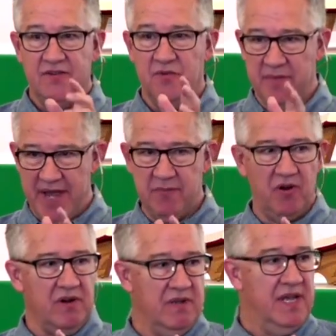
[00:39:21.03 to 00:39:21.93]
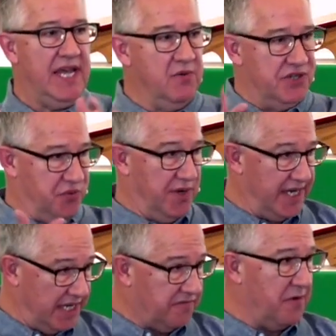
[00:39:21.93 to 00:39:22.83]
Remember, he was
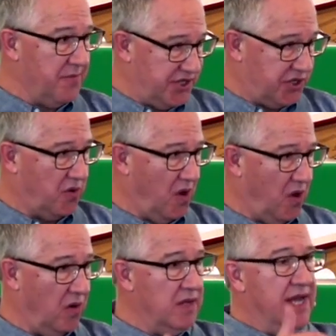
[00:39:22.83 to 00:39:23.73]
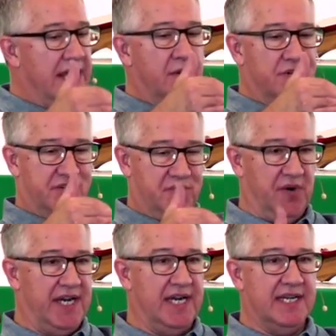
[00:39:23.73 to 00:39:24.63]
reading from the scroll. He was
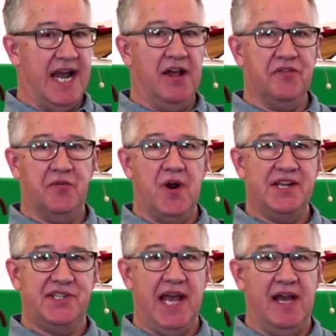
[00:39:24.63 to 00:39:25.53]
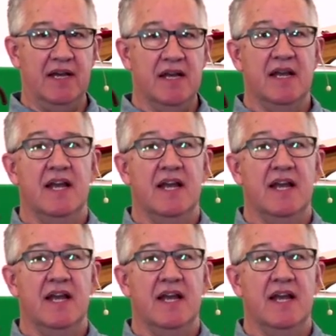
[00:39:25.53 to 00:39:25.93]
reading down through Isaiah.